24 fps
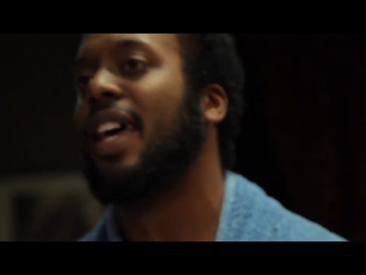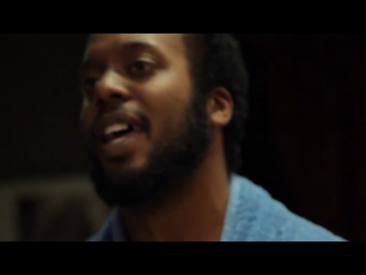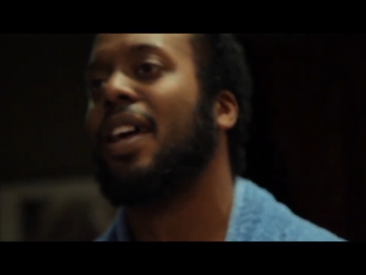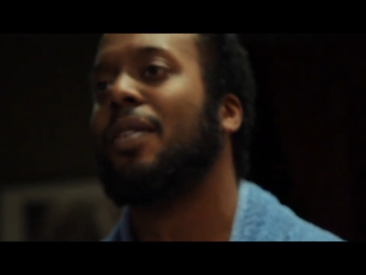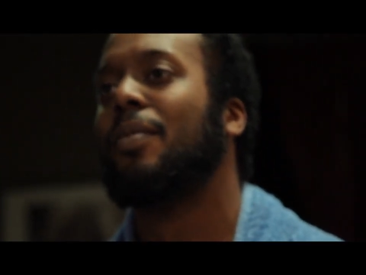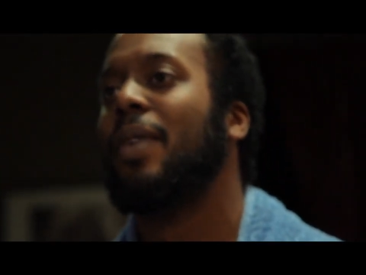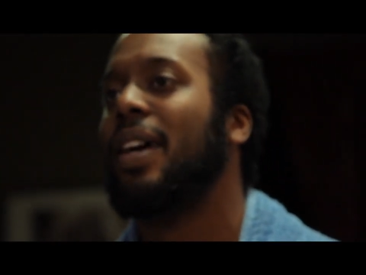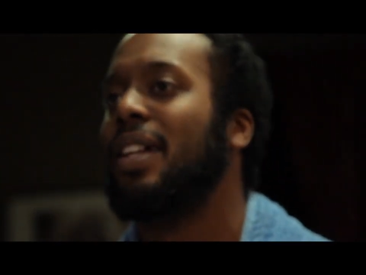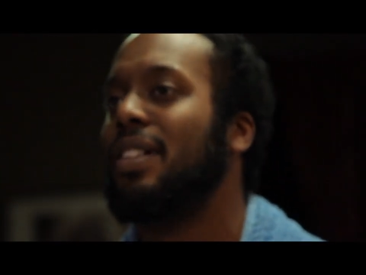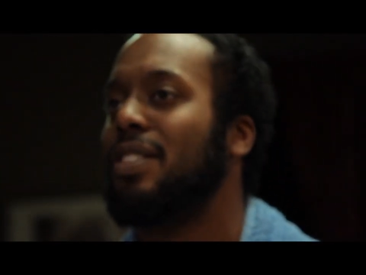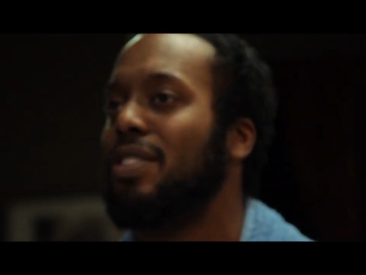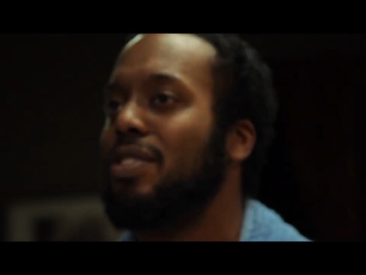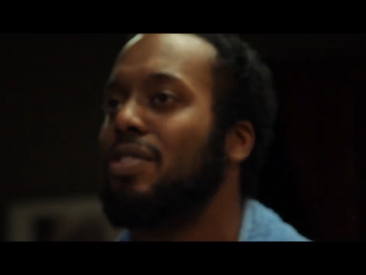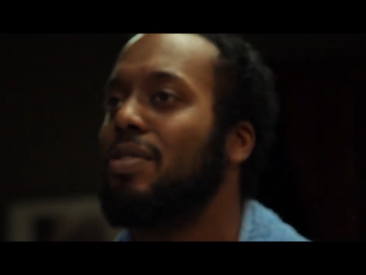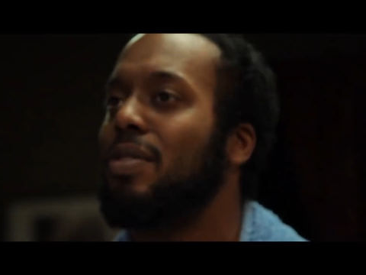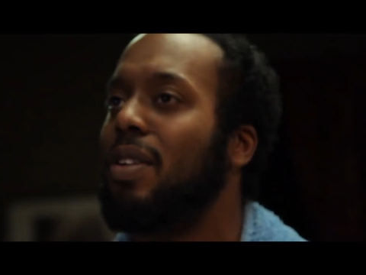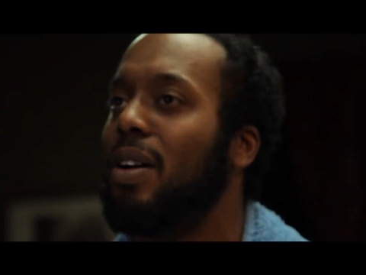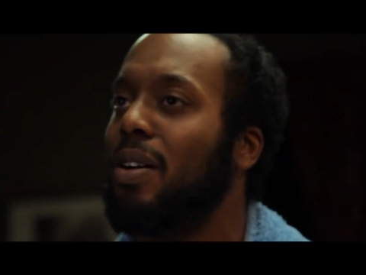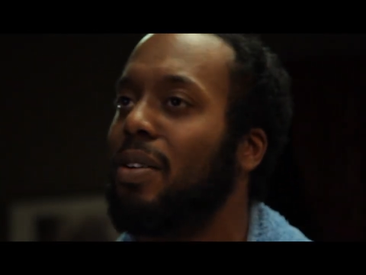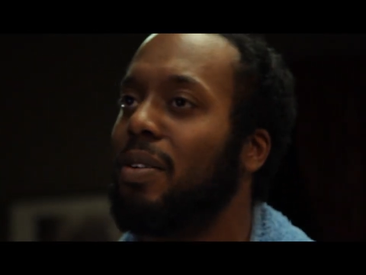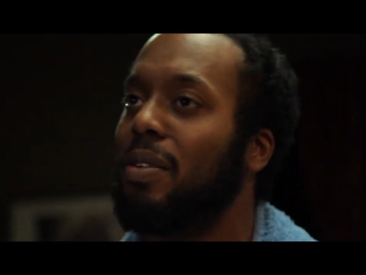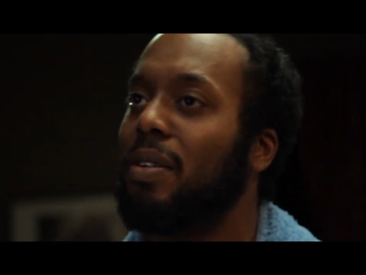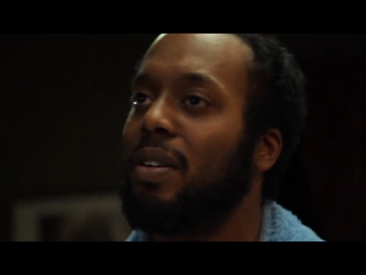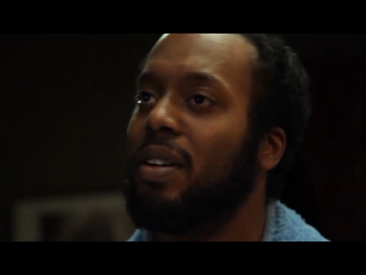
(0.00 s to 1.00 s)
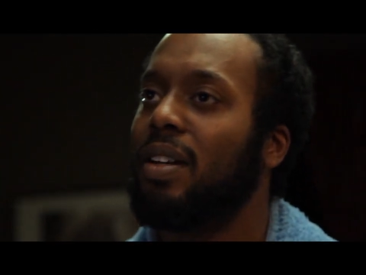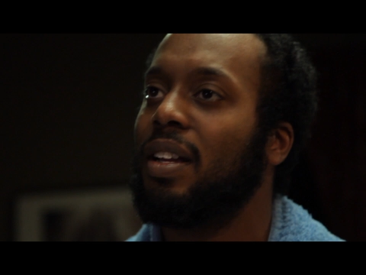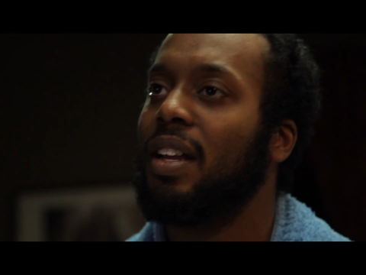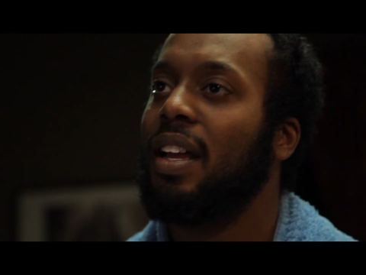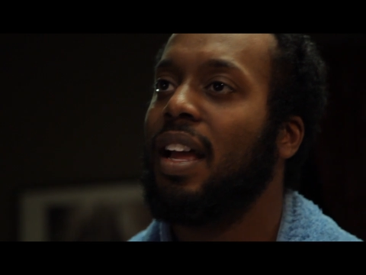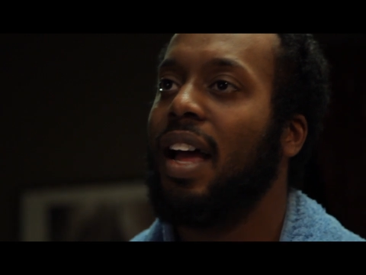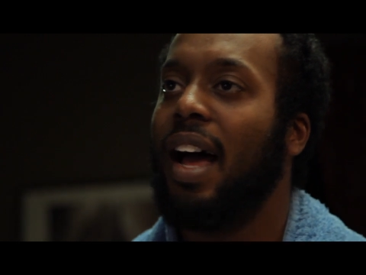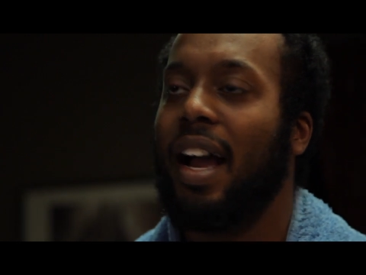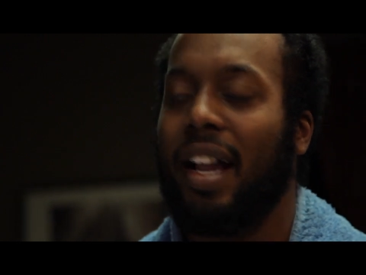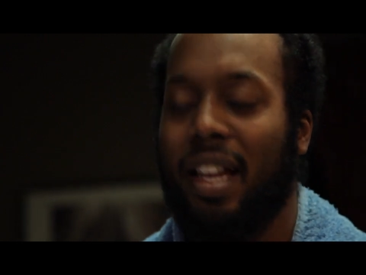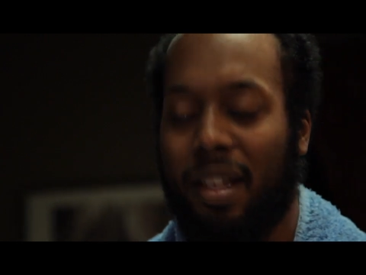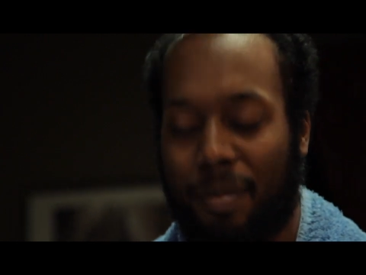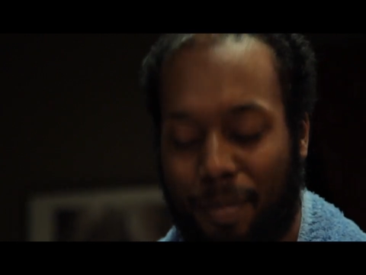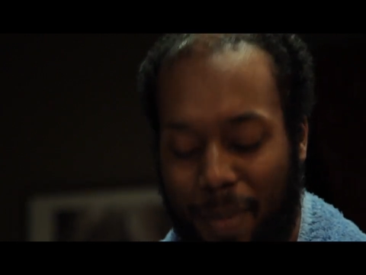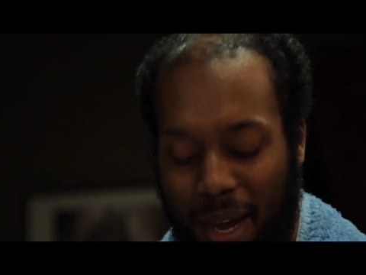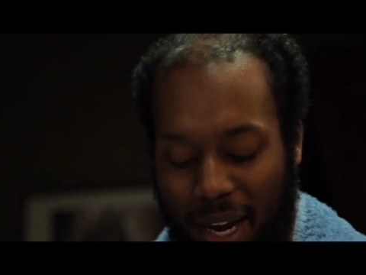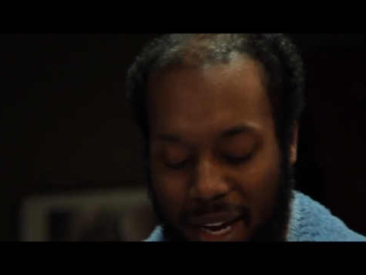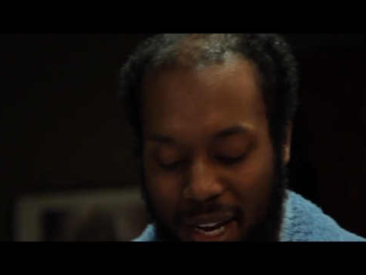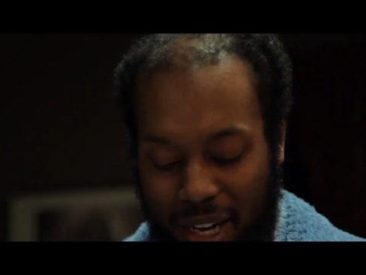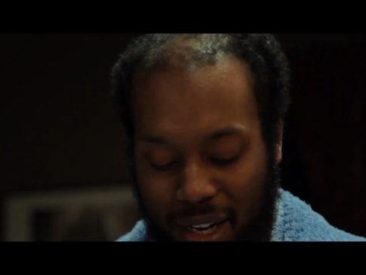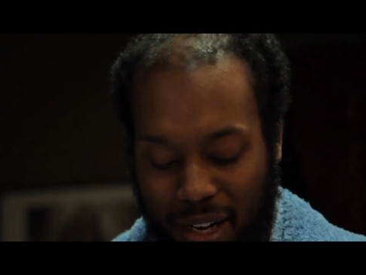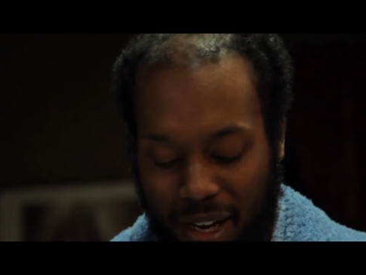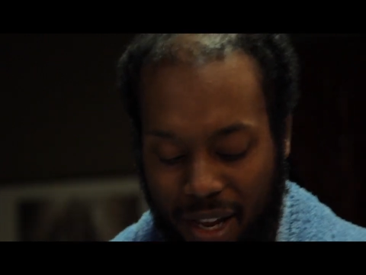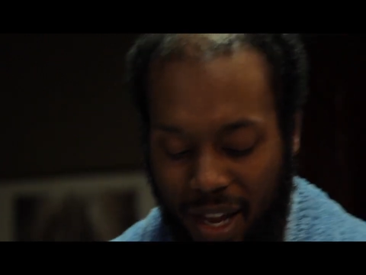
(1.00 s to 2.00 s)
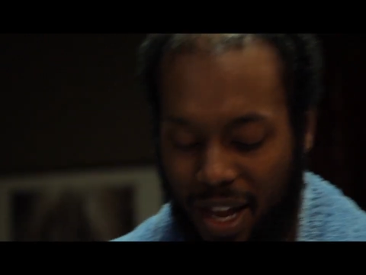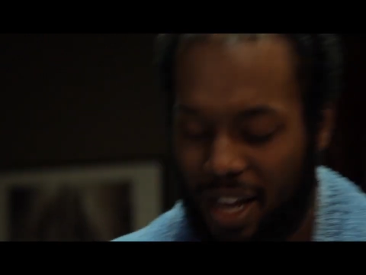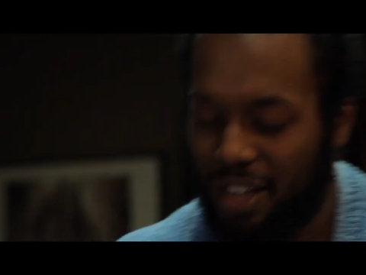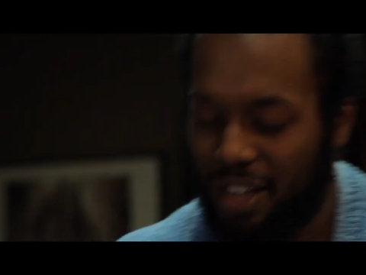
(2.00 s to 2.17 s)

same way too, though. I can make it